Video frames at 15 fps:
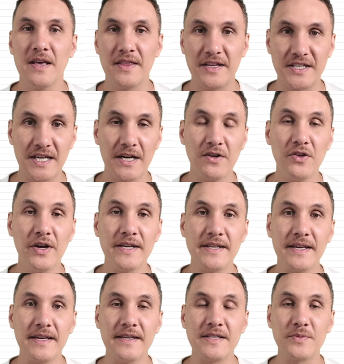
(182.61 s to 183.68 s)
The channel
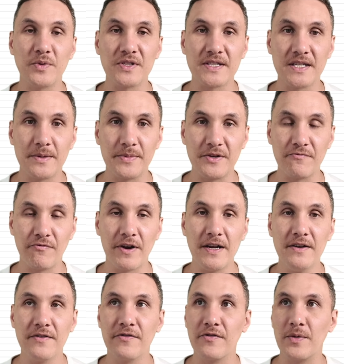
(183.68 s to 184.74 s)
ID is what's going to be
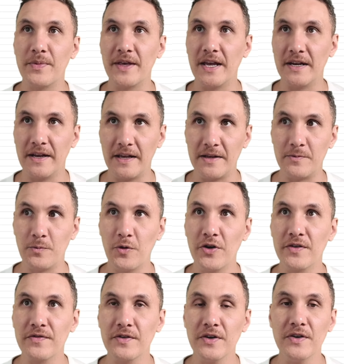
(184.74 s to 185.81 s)
read from the n8n
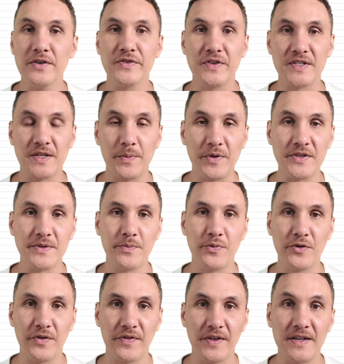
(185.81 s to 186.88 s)
workflow, so it's the most
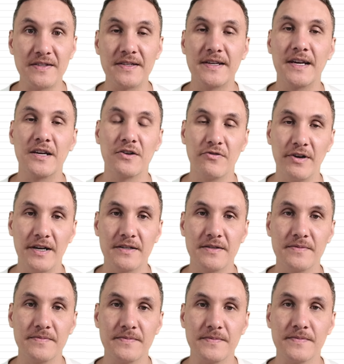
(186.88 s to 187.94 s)
important thing to get correct.